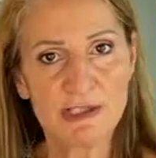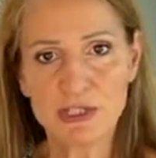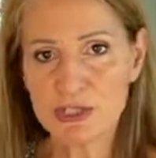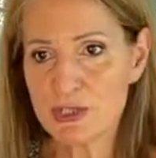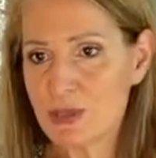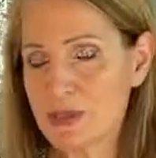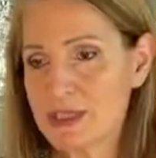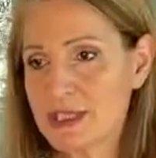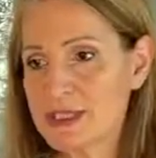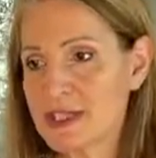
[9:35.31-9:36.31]
their
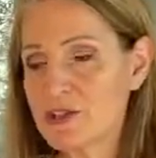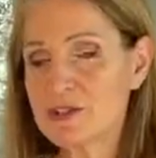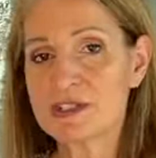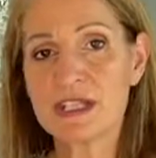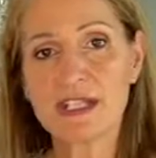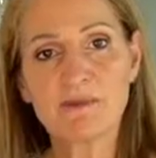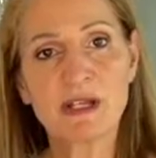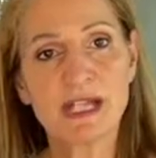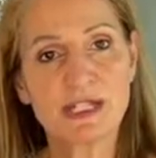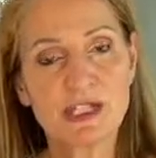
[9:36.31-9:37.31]
shoes, etc. So then it
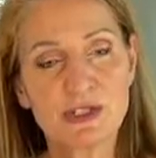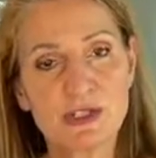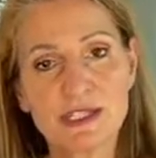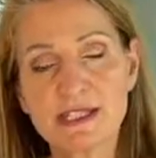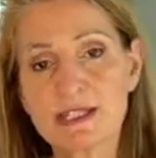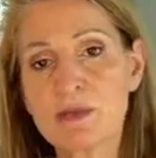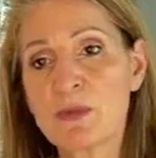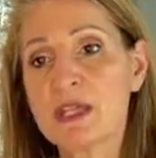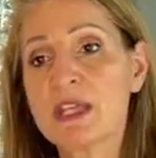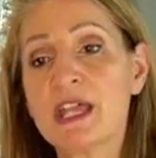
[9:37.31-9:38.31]
might need to sit
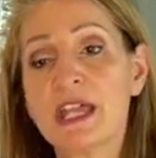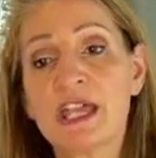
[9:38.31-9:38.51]
somewhere.